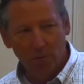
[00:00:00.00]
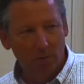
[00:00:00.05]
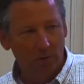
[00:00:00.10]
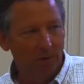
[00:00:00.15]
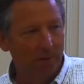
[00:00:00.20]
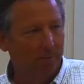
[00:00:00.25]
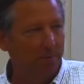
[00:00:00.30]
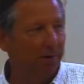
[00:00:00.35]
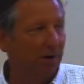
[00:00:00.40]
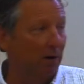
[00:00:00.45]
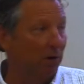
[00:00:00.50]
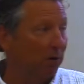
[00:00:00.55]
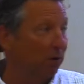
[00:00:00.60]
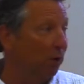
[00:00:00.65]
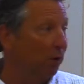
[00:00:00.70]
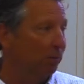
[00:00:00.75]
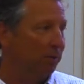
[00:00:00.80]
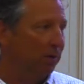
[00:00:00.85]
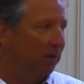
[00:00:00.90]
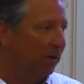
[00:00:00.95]
with a peer
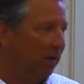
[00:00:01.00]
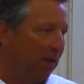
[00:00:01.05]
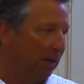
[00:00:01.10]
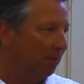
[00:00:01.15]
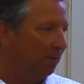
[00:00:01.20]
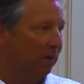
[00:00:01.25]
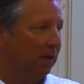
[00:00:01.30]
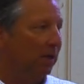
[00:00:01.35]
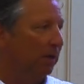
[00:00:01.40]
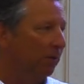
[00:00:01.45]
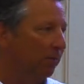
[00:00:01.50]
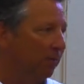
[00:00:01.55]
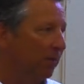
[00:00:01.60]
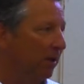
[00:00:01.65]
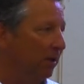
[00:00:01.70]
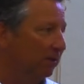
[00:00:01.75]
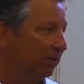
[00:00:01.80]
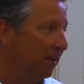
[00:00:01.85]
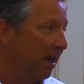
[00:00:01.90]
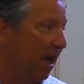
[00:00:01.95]
group, you can't bring your
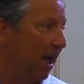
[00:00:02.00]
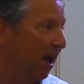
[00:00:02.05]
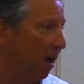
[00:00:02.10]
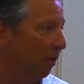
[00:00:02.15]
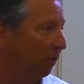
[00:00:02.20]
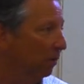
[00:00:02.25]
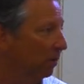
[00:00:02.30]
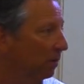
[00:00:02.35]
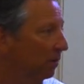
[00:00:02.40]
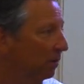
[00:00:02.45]
friends down.